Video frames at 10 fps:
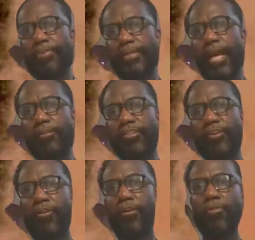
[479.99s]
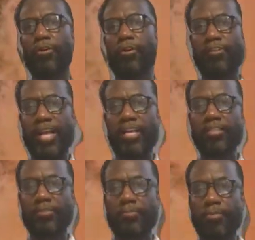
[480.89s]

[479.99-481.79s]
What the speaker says: put out there on our announcement